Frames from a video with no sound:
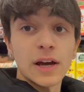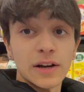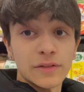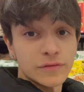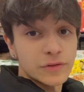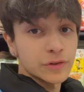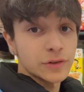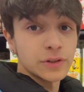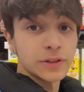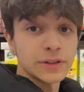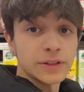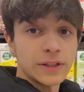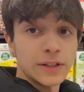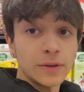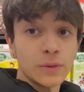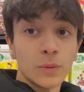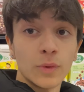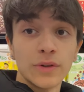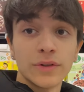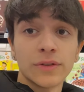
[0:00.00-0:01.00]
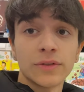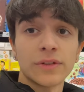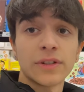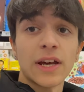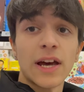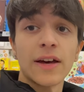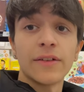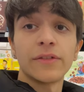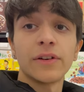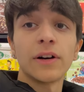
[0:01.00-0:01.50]
unfortunately we don't
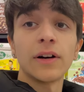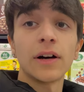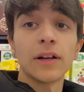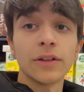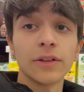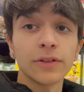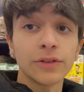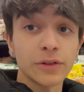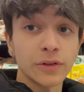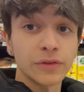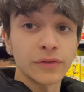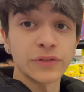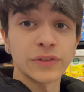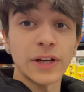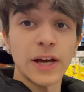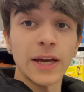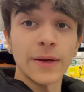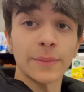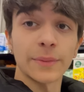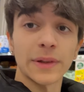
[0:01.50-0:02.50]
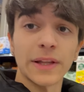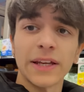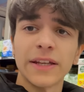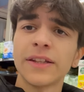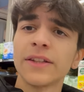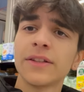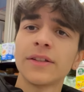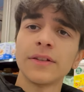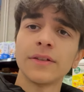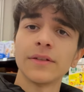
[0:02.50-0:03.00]
have a lot of type,
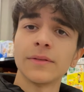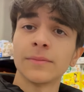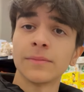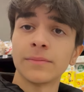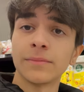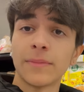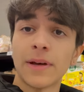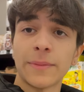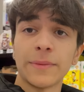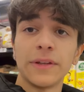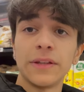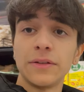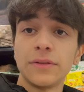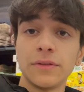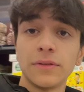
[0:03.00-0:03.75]
like maybe